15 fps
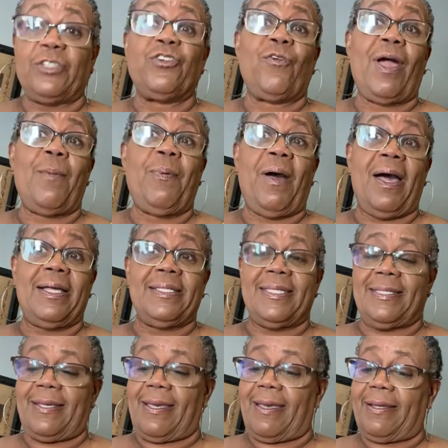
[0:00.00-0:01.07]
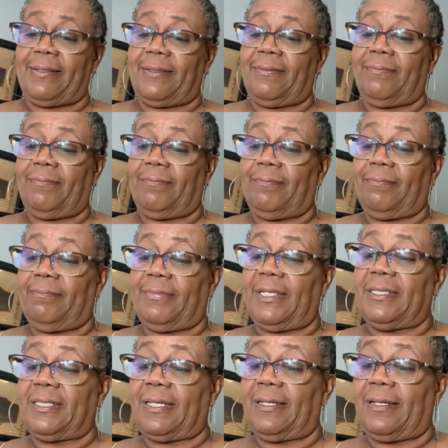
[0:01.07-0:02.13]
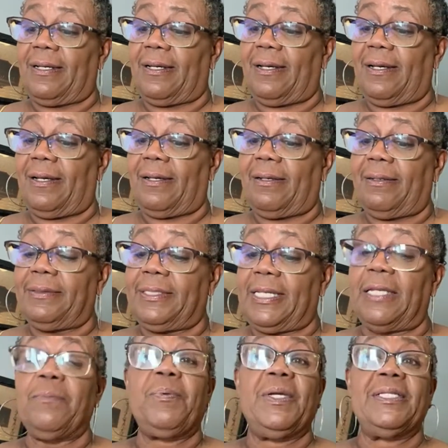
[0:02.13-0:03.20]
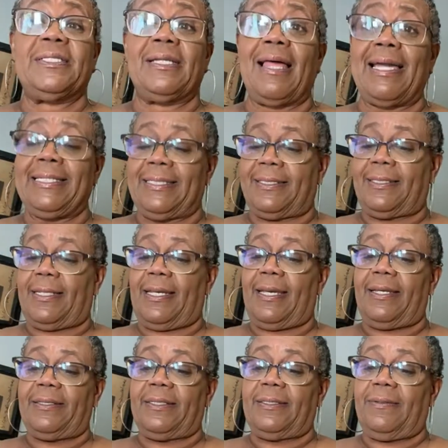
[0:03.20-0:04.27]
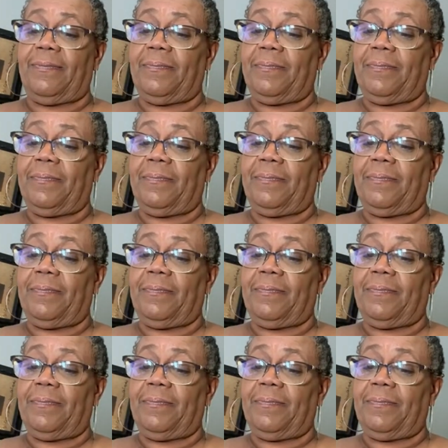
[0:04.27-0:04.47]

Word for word: tripod set is a uh, 10 piece light set.